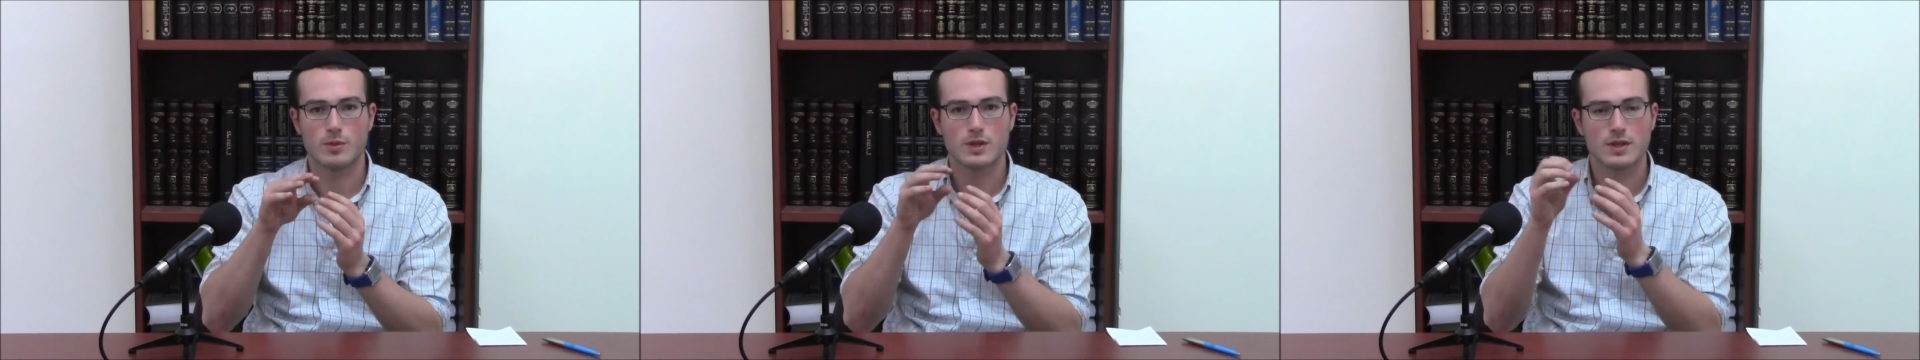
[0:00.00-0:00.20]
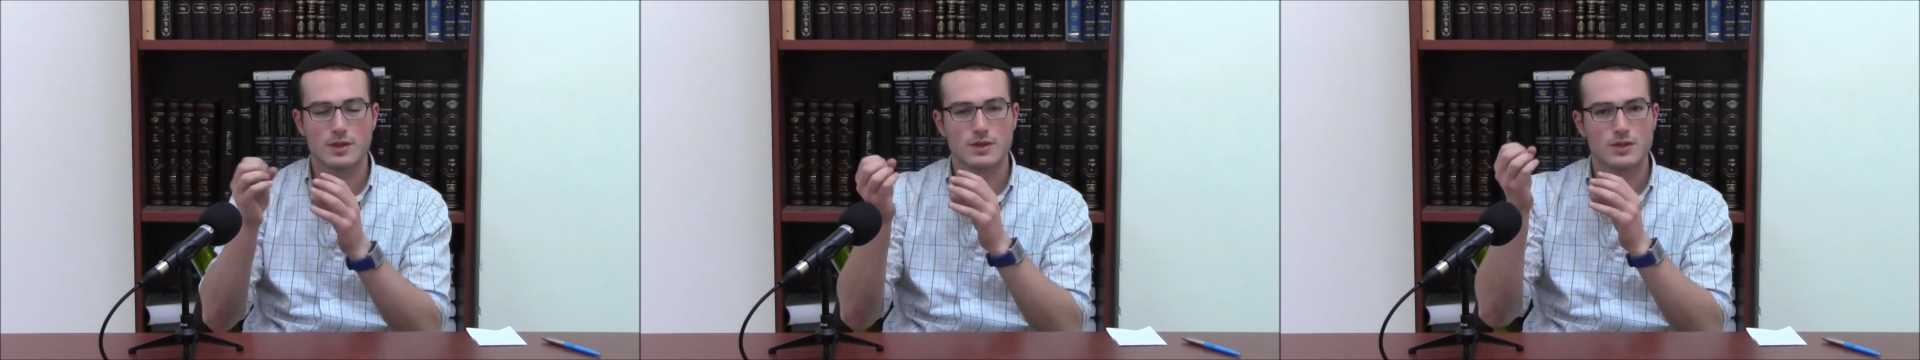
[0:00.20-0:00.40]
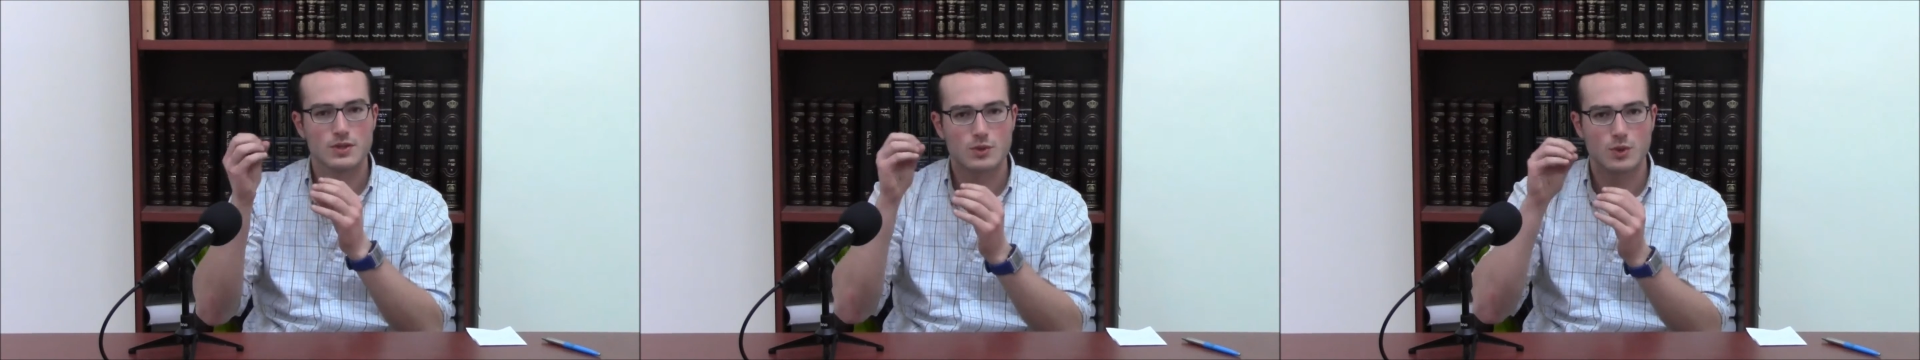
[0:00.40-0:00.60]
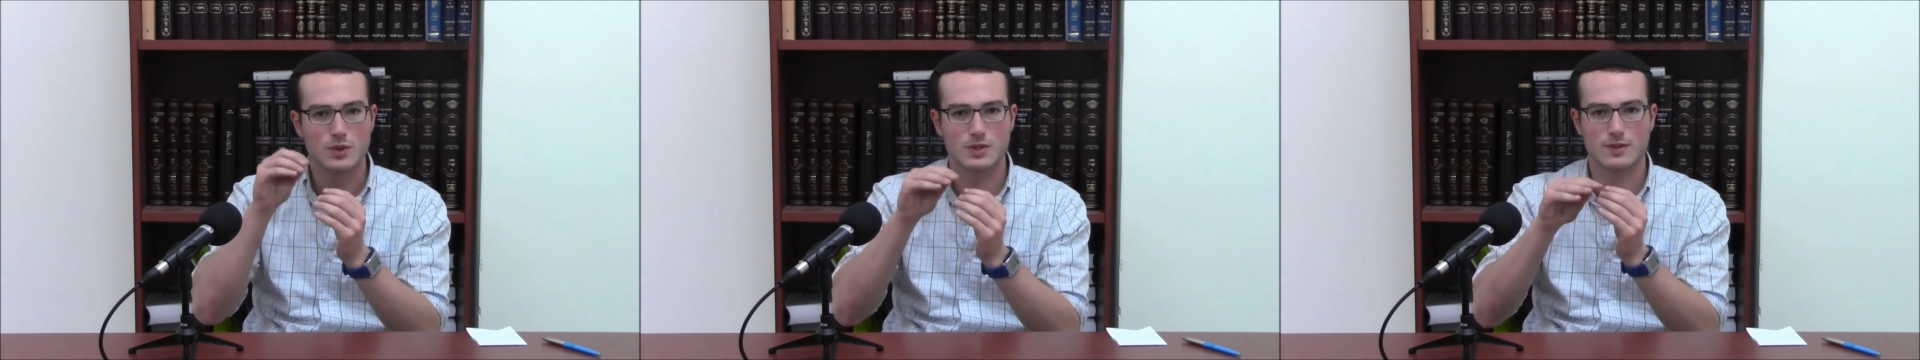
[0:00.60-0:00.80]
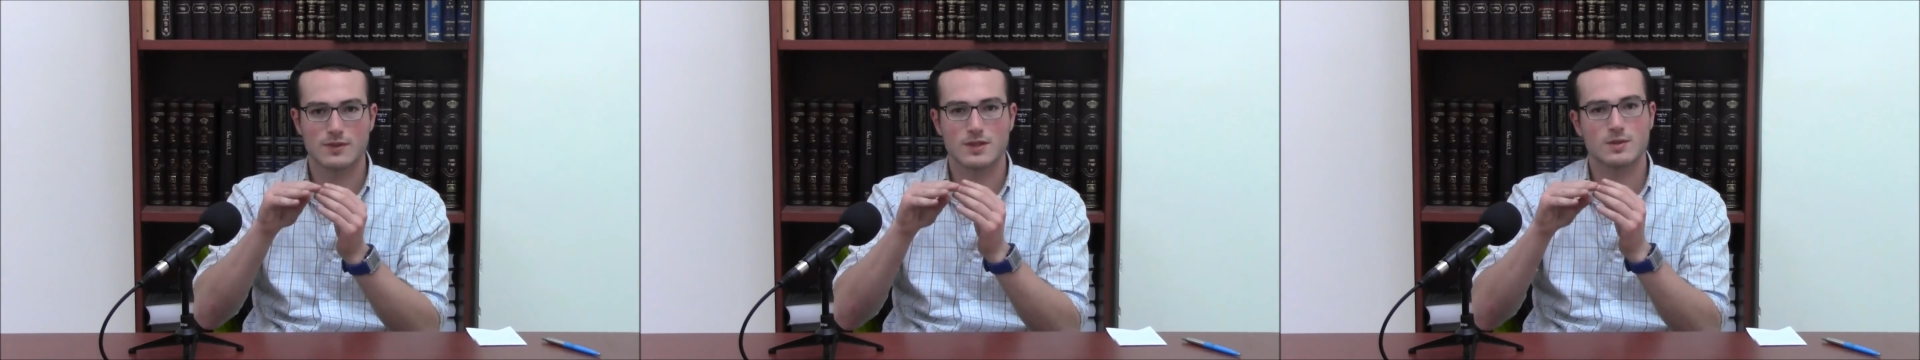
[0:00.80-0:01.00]
really the
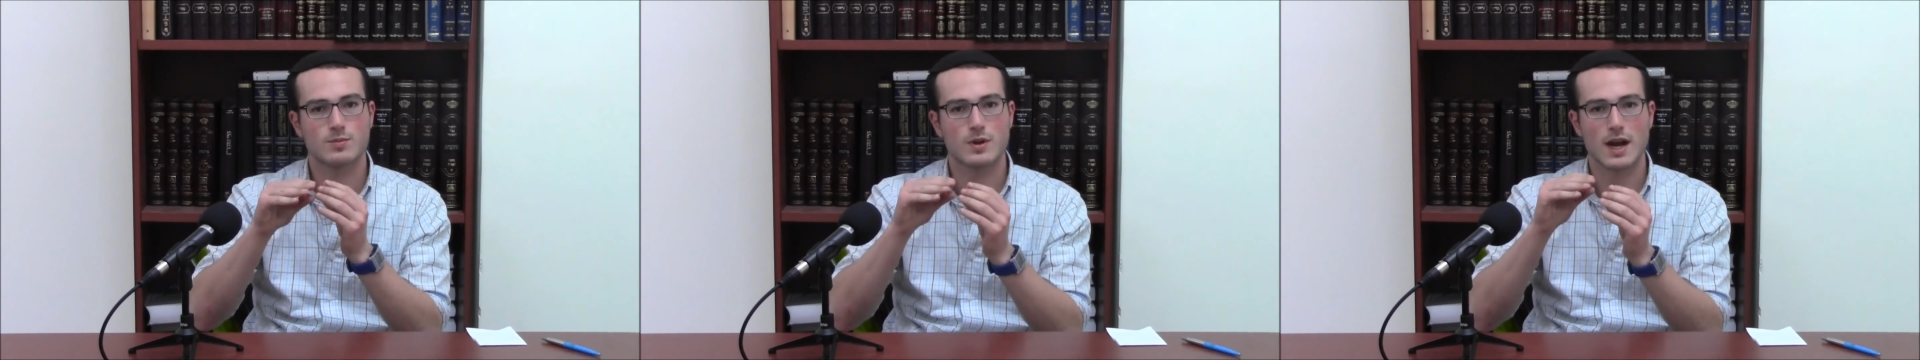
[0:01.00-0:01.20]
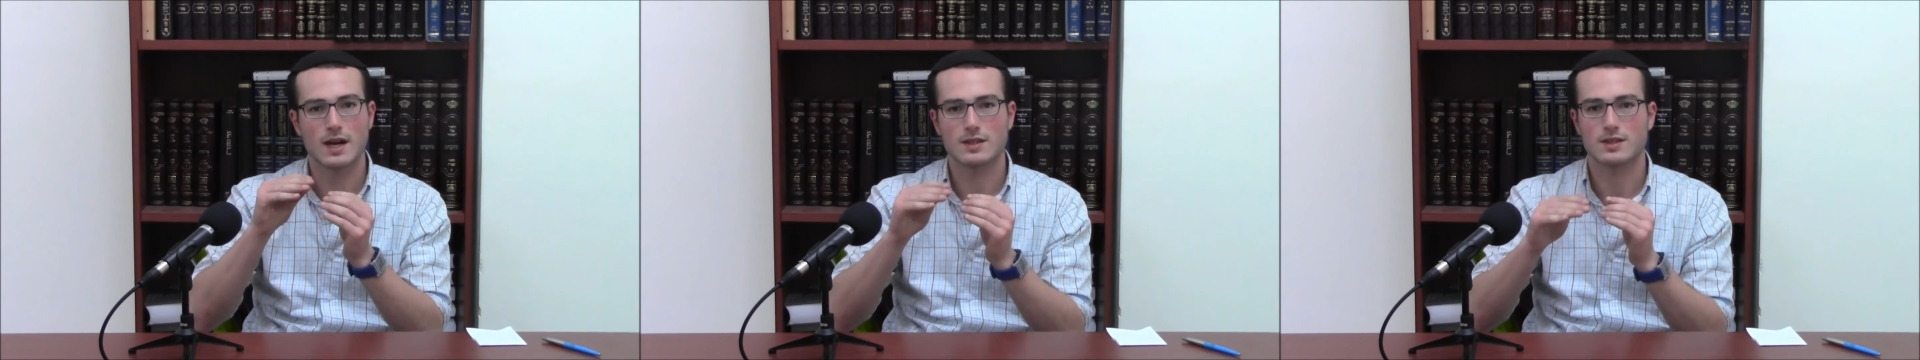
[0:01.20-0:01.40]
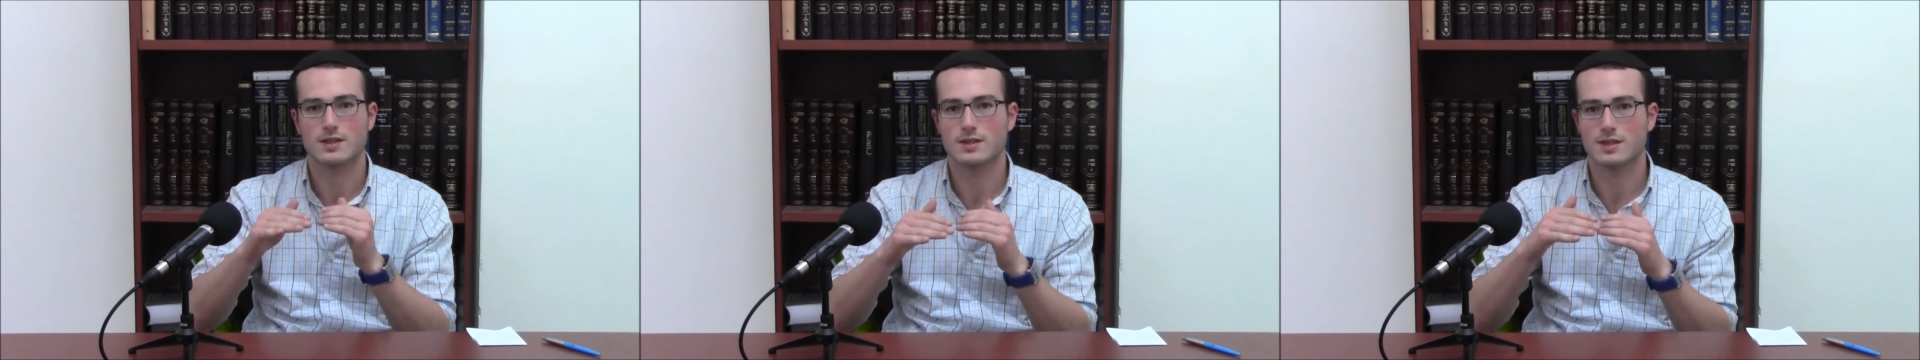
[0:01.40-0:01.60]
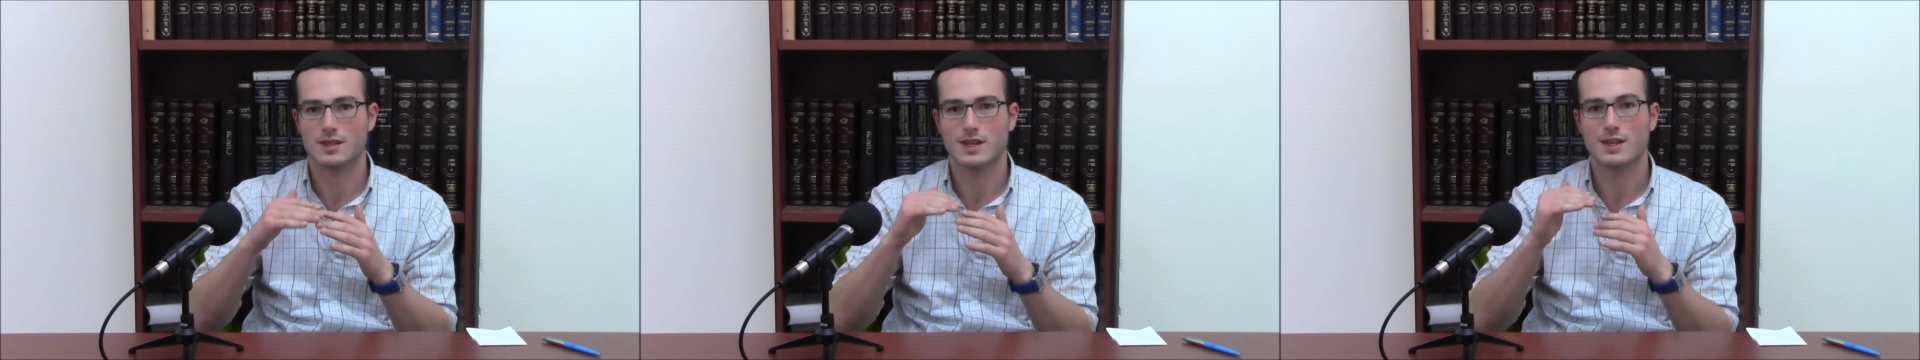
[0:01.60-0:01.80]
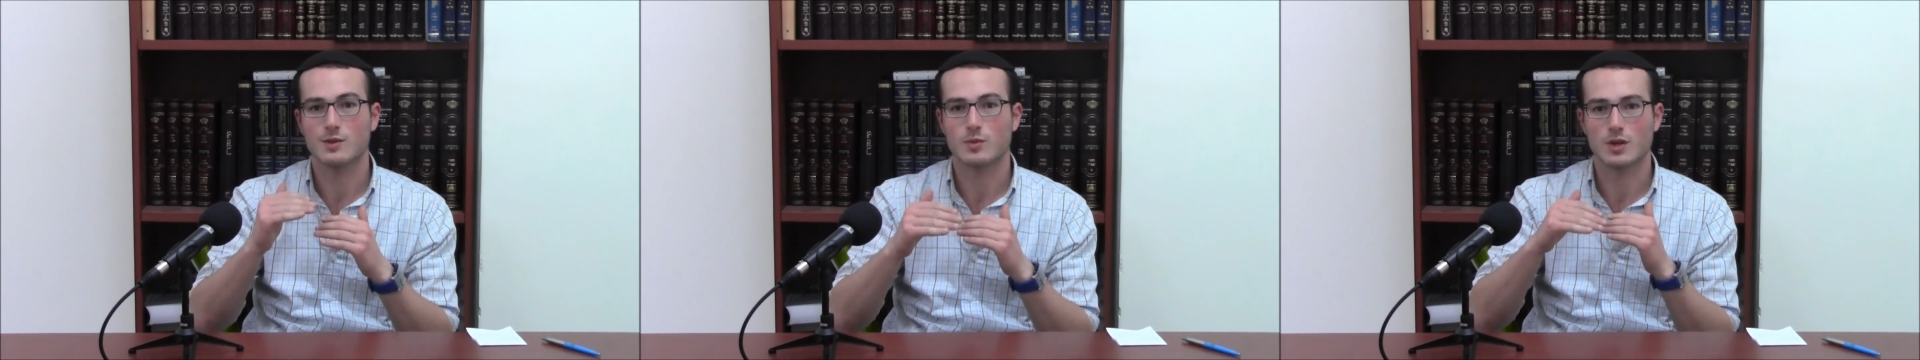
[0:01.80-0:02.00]
source of this practice.
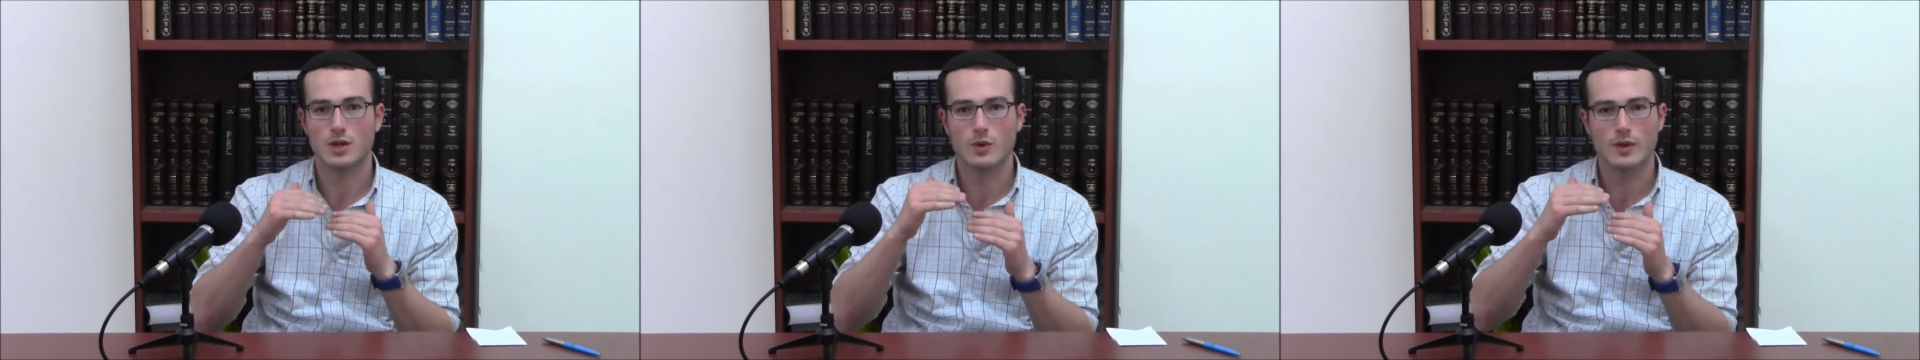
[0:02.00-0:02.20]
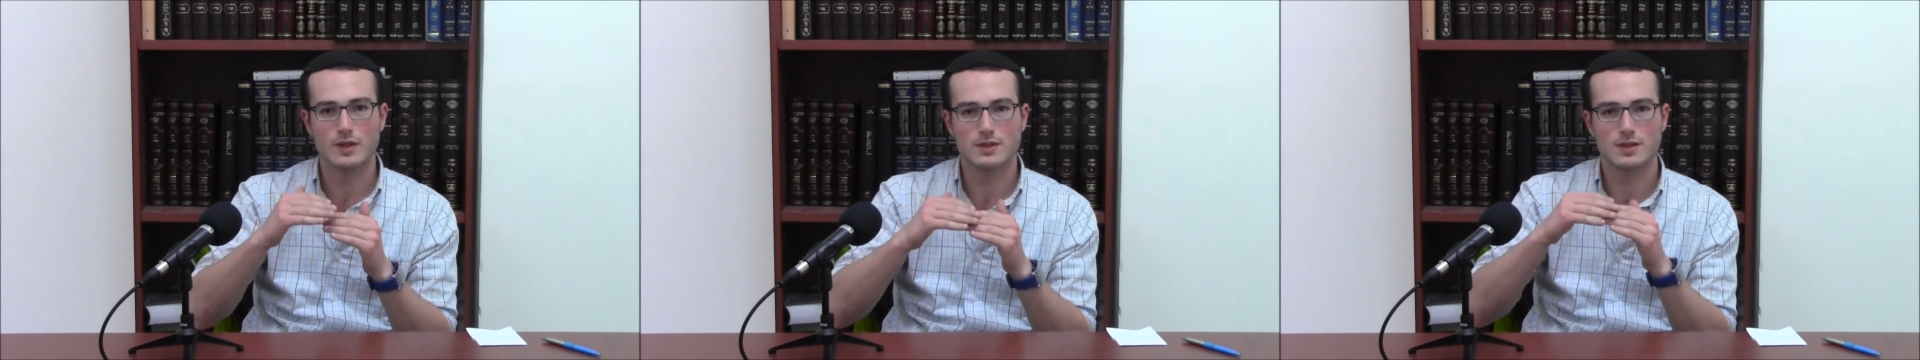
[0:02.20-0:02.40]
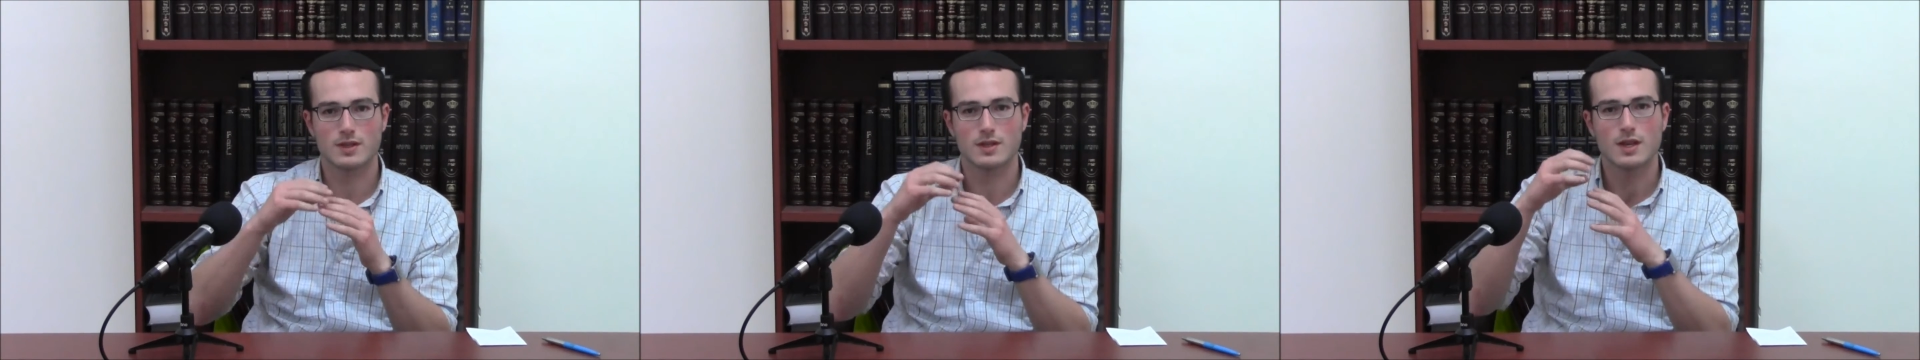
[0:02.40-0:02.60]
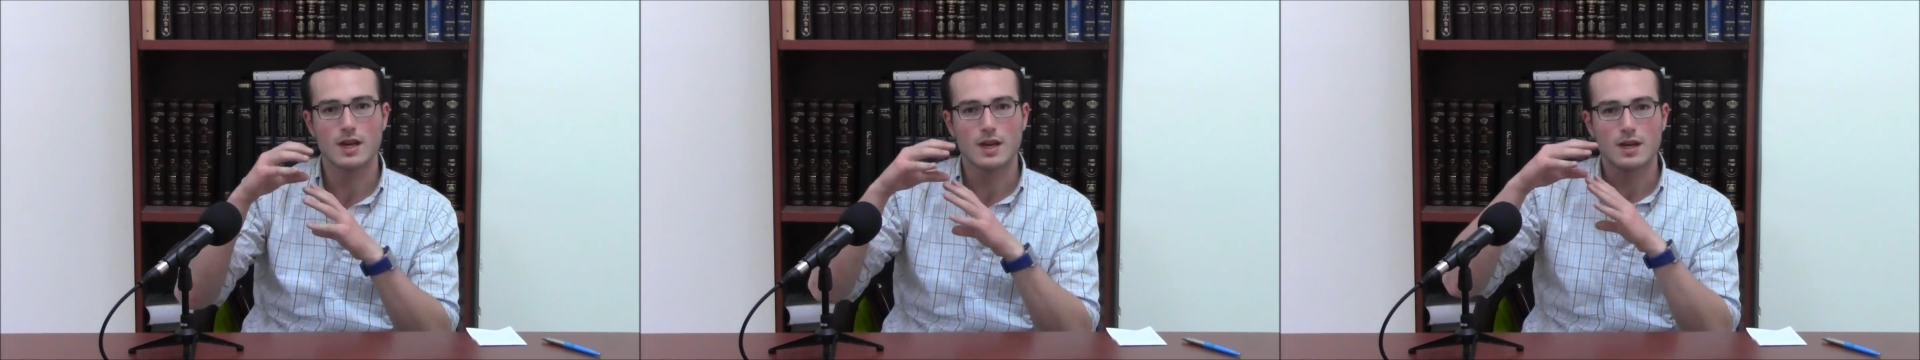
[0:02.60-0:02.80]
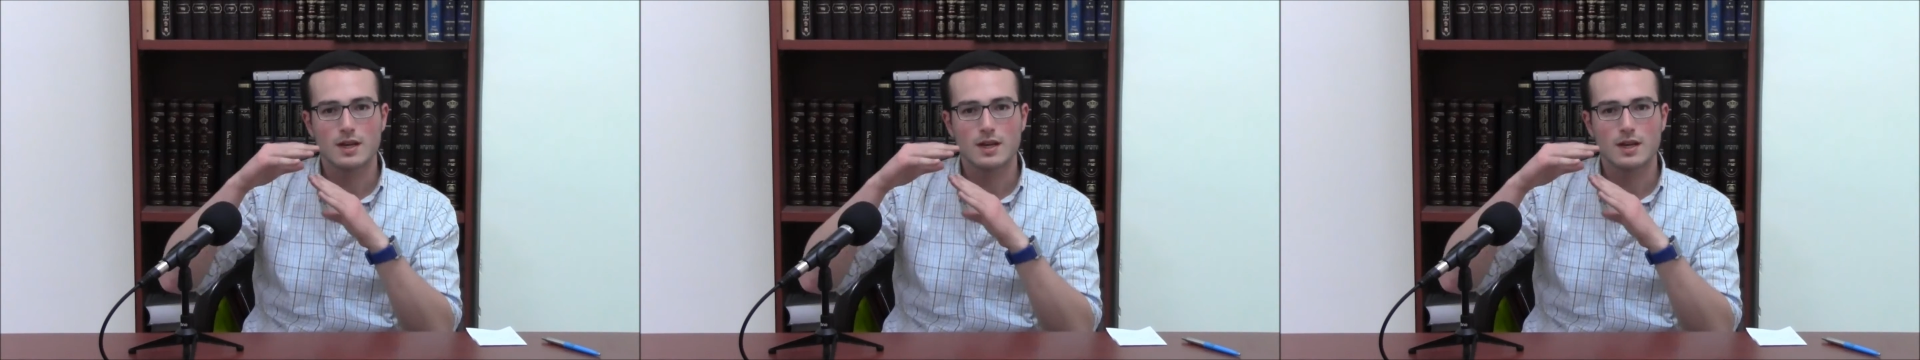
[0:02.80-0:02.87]
Again, we're going to